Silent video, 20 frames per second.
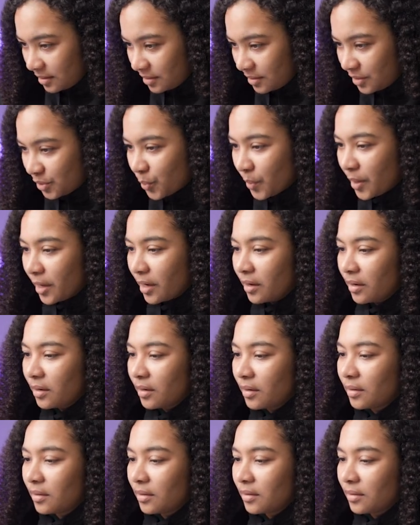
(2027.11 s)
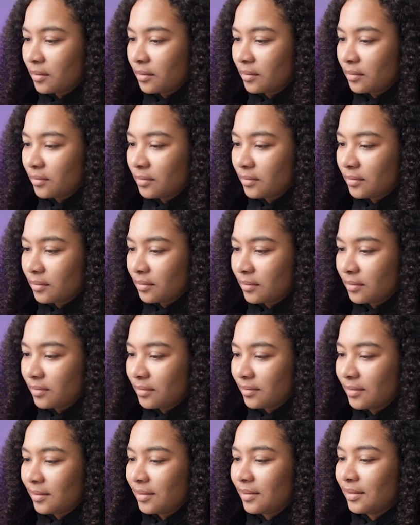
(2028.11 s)
squared.
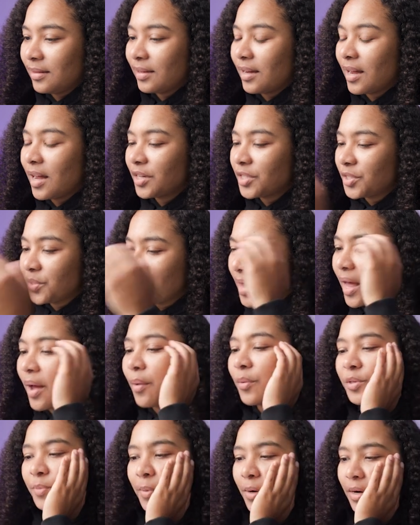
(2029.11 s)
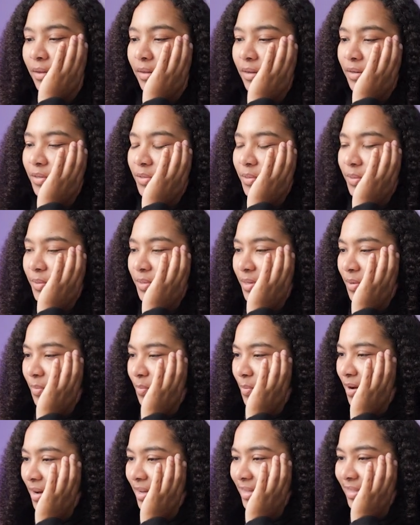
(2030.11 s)
Got you. That was part of the issue. I was like,
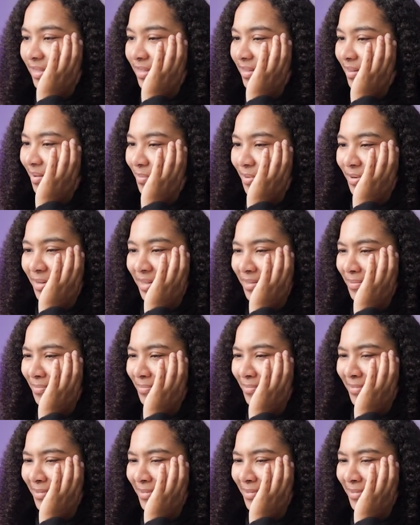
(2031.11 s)
why is the number just